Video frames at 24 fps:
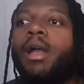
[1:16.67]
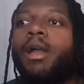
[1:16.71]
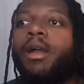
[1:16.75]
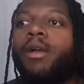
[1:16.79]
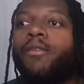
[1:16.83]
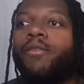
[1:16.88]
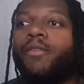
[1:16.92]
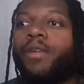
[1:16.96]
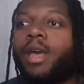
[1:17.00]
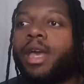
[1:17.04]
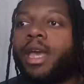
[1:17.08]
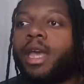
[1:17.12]

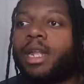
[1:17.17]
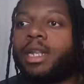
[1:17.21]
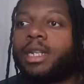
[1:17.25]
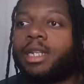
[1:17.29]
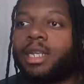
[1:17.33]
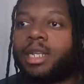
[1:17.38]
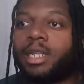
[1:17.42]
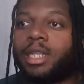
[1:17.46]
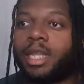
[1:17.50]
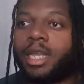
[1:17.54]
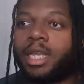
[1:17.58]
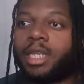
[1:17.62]
If I had the
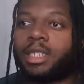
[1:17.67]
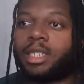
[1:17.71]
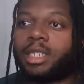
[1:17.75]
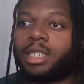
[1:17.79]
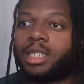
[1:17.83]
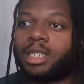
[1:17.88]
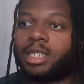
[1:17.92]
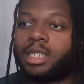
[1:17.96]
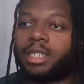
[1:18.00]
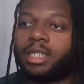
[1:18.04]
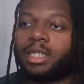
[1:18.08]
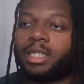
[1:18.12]

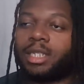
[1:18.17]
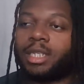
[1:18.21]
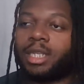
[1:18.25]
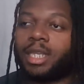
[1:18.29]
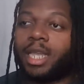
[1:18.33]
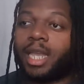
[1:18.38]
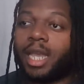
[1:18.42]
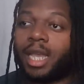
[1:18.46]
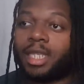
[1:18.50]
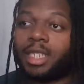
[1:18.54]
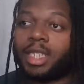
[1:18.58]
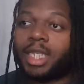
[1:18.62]
glass, I
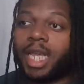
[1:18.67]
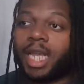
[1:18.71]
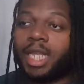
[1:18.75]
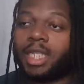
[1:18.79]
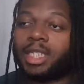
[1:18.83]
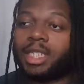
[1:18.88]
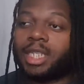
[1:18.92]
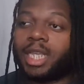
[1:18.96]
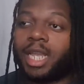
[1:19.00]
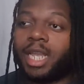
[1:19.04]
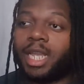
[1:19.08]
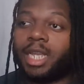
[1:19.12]
guess I'd
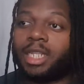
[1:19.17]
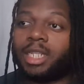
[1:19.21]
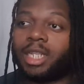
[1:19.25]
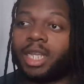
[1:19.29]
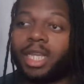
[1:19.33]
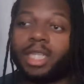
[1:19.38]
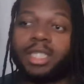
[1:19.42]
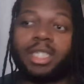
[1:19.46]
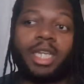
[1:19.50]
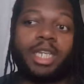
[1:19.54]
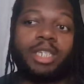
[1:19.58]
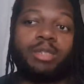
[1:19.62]
say
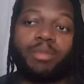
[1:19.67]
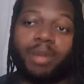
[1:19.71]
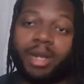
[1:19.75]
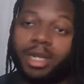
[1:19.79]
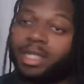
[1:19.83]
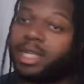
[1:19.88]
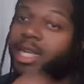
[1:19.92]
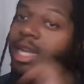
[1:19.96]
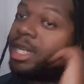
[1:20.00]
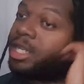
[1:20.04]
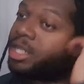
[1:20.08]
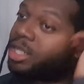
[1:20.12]
Glacius might
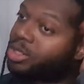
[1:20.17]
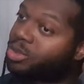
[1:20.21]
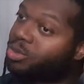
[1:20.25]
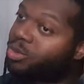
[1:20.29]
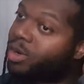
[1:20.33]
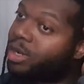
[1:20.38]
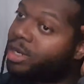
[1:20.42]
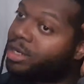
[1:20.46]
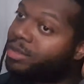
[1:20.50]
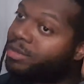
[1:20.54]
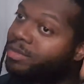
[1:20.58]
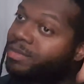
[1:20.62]
take this
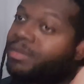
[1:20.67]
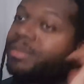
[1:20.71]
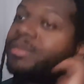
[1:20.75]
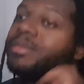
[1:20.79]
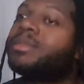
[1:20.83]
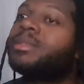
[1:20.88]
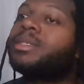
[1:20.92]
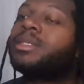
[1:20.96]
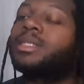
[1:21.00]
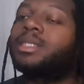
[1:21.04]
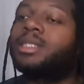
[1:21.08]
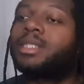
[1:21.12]
one.
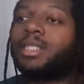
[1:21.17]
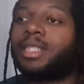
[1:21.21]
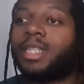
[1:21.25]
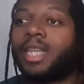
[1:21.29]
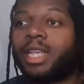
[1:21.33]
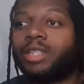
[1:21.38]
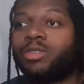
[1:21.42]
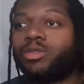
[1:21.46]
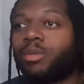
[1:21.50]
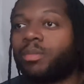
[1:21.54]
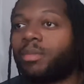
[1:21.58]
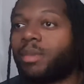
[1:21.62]

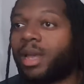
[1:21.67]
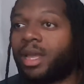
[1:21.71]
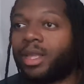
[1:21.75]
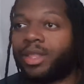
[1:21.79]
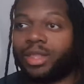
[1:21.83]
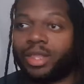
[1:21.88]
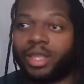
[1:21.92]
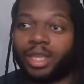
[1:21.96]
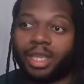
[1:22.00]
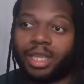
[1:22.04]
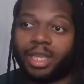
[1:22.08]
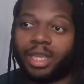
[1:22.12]
That's what my
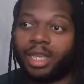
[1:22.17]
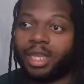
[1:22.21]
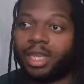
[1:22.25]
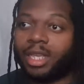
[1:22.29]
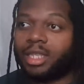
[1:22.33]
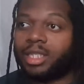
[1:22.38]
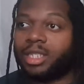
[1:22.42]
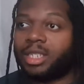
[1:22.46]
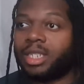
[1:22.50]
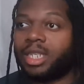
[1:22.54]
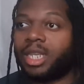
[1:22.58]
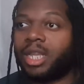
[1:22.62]
thinking is.